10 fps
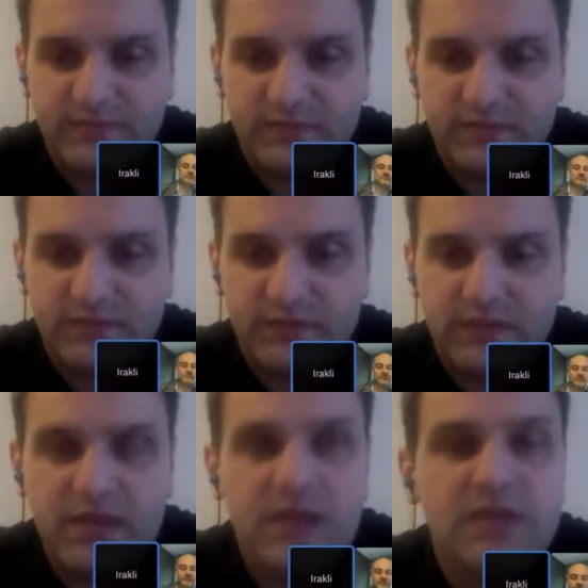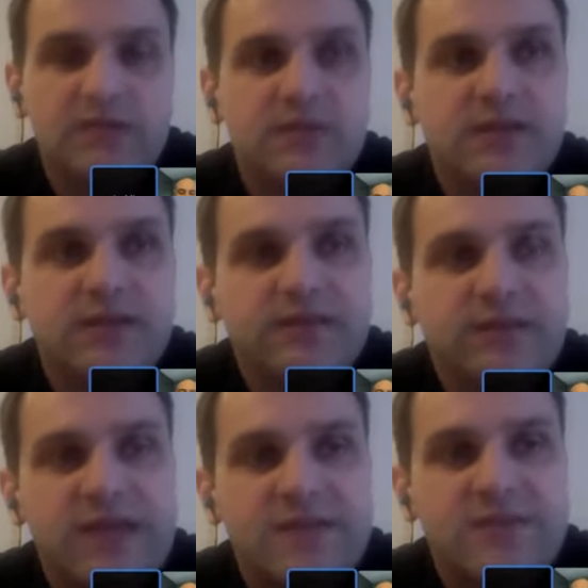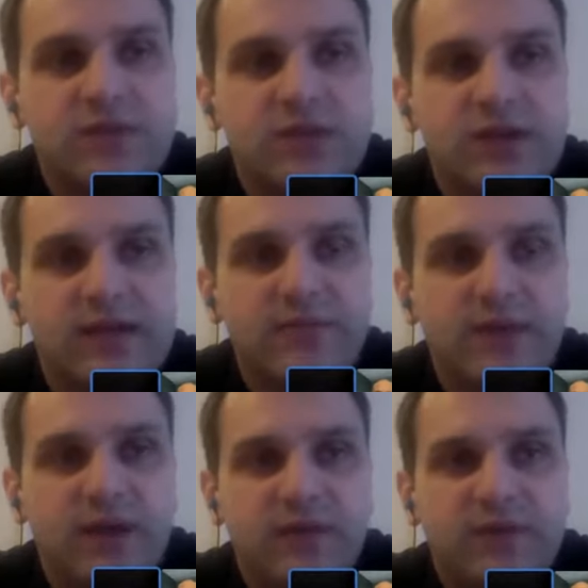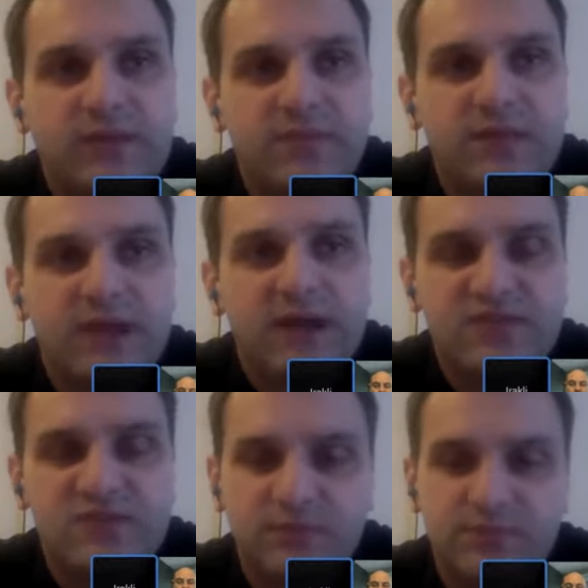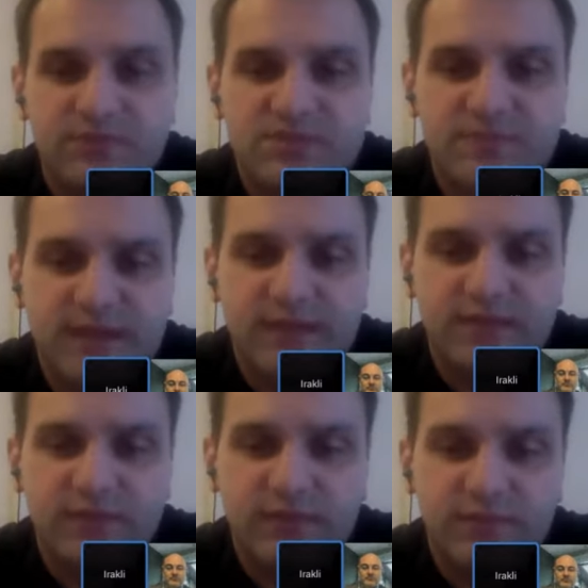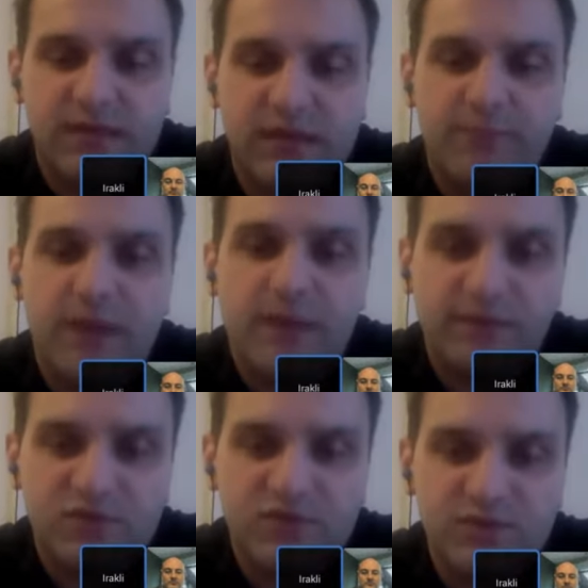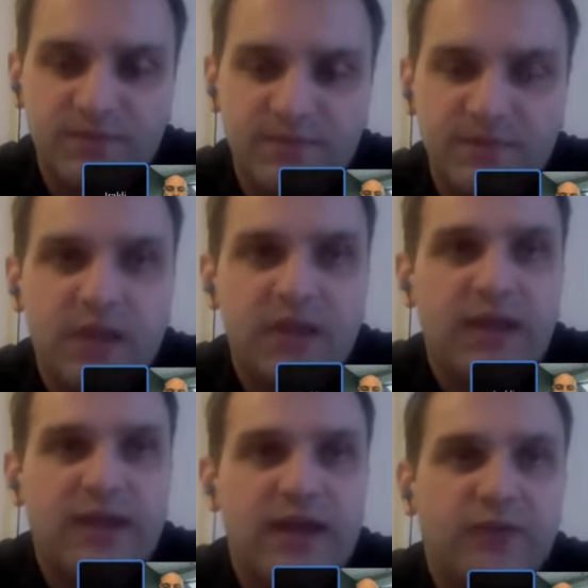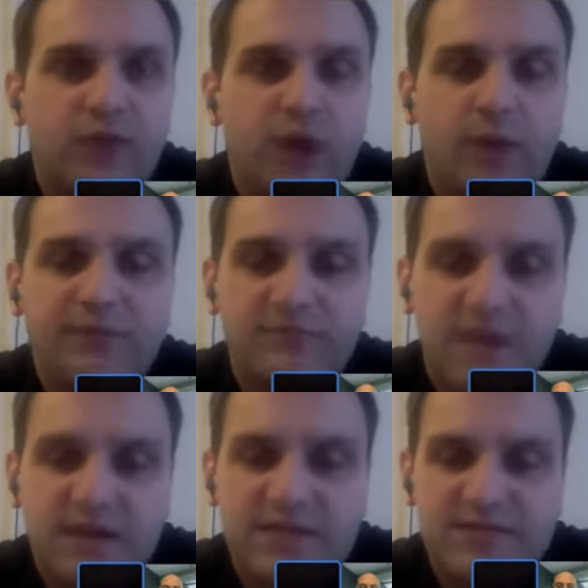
right? So a lot of times we talk about APIs from the perspective of API publisher and how to optimize